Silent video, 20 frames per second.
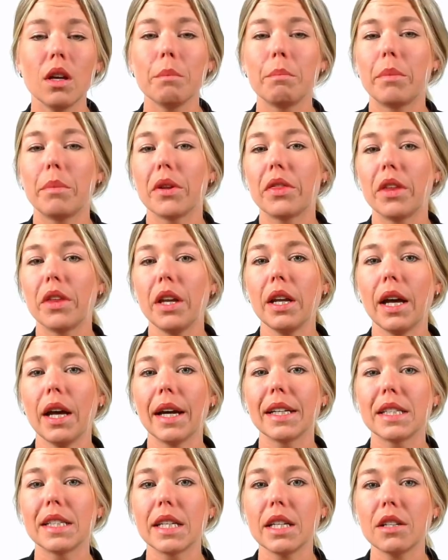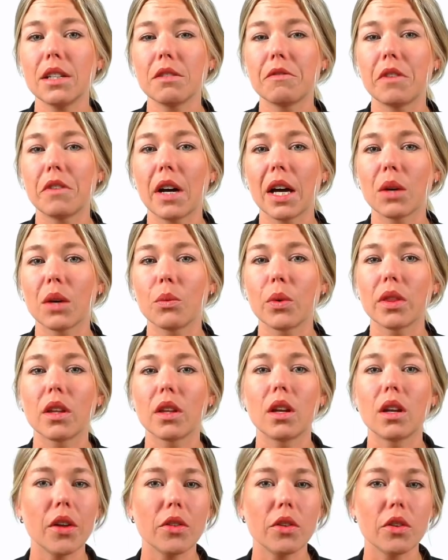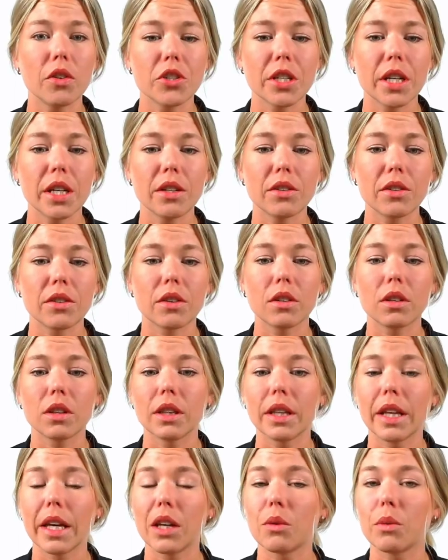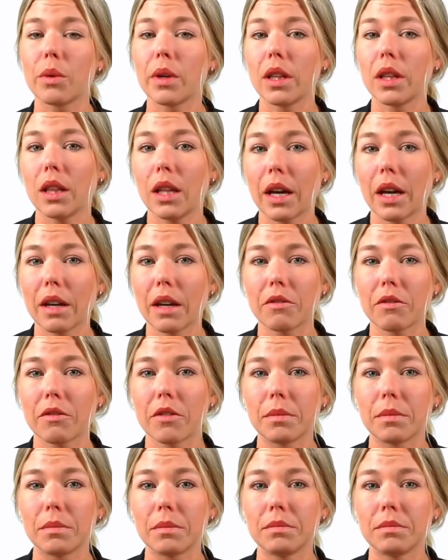but then identify with an other gender later in life,